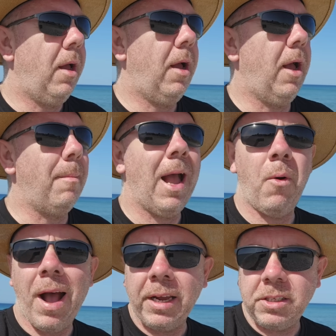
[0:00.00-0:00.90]
Um,
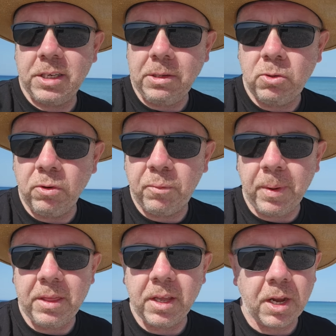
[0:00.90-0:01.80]
how I seem to have
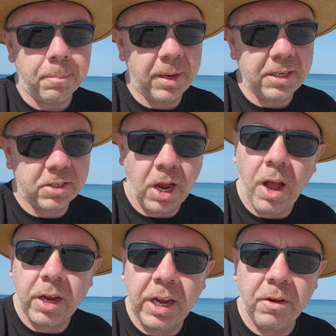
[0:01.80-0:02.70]
been the complete
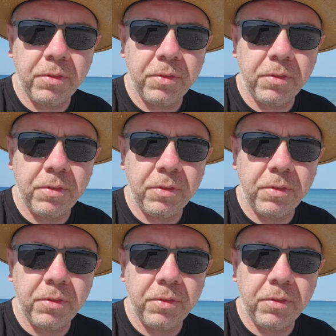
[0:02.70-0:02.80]
target